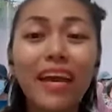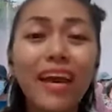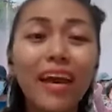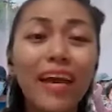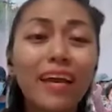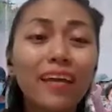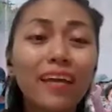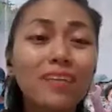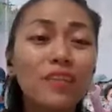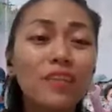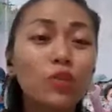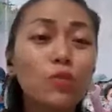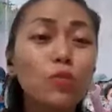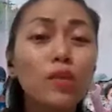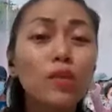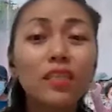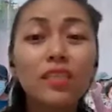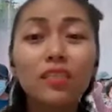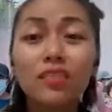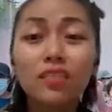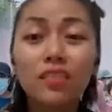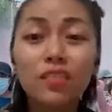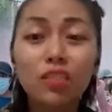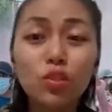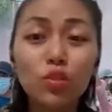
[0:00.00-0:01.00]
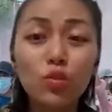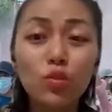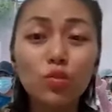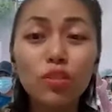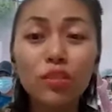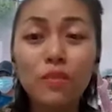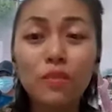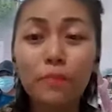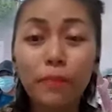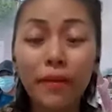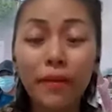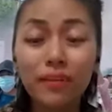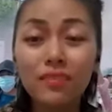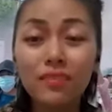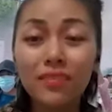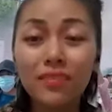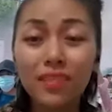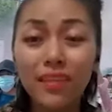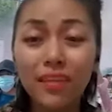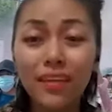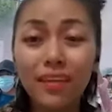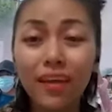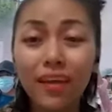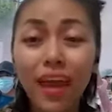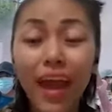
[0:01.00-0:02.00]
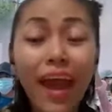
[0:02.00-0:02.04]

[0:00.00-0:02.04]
and UN institution building,